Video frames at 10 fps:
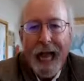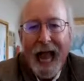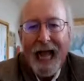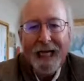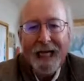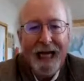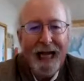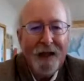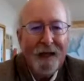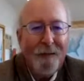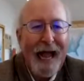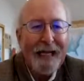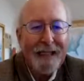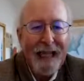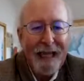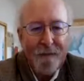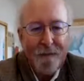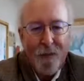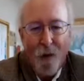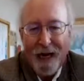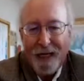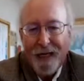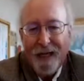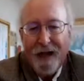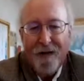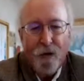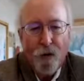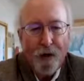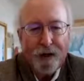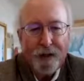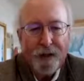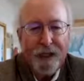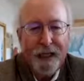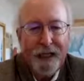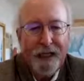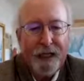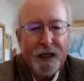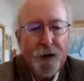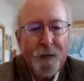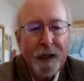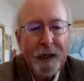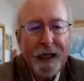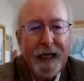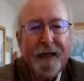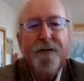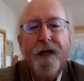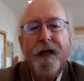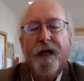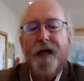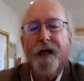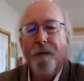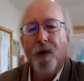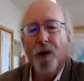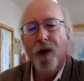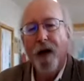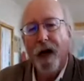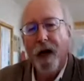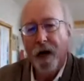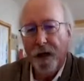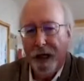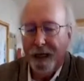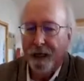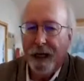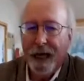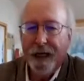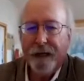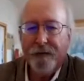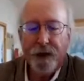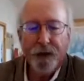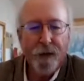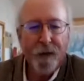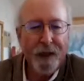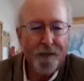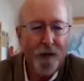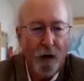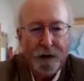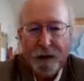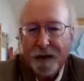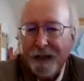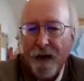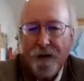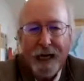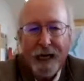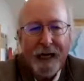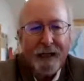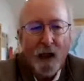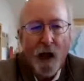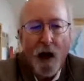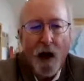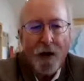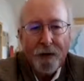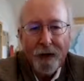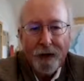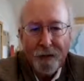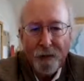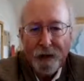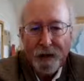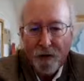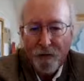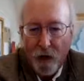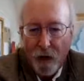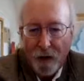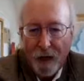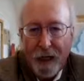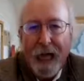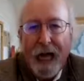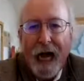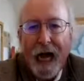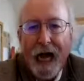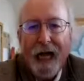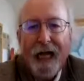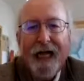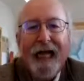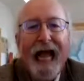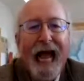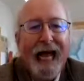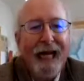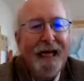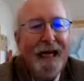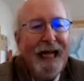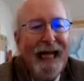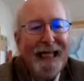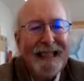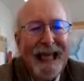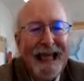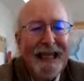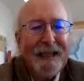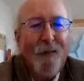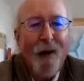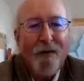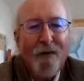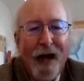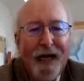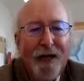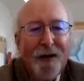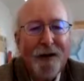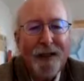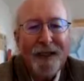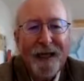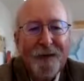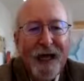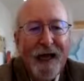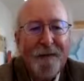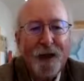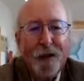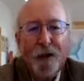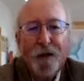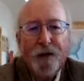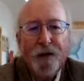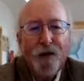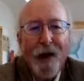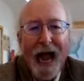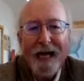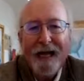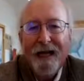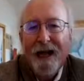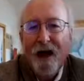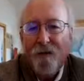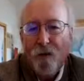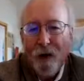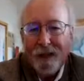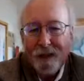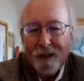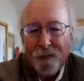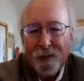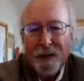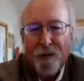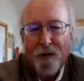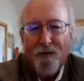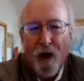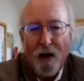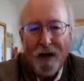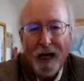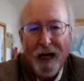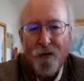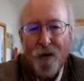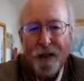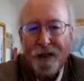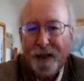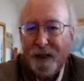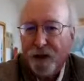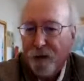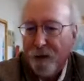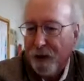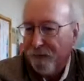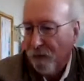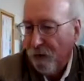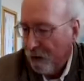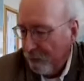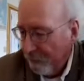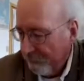And then past that point, of course, the cumulative number and length of distributed faults is now getting longer than the principal fault. And it's at this point right here that sometimes you lose track of what's the principal fault and what's the distributed fault.